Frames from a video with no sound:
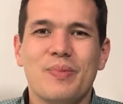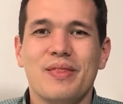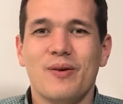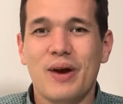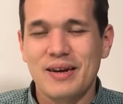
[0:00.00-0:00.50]

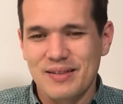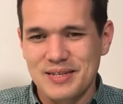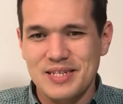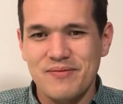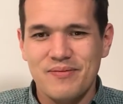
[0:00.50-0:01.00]
the right
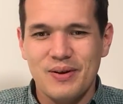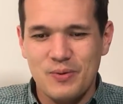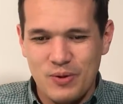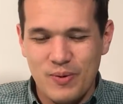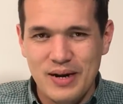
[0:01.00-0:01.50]
list
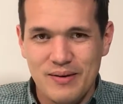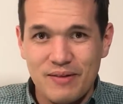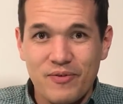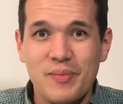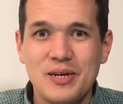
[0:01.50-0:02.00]
of the right
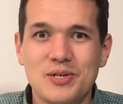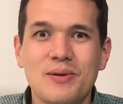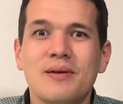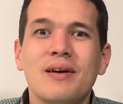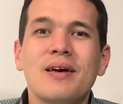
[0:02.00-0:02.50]

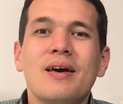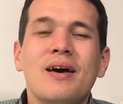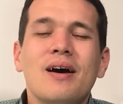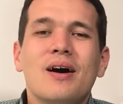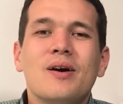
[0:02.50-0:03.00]
information.
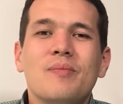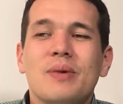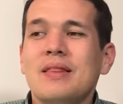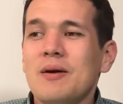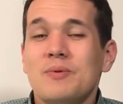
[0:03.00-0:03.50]

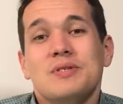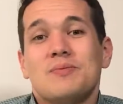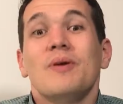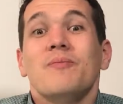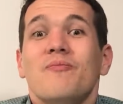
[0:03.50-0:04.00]
And that was,
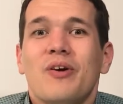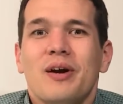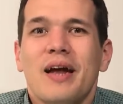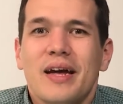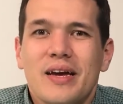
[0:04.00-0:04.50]
well, very
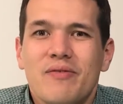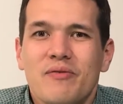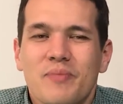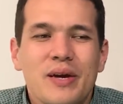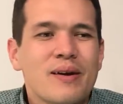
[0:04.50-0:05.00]
naive
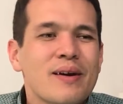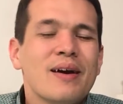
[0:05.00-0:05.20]
of me.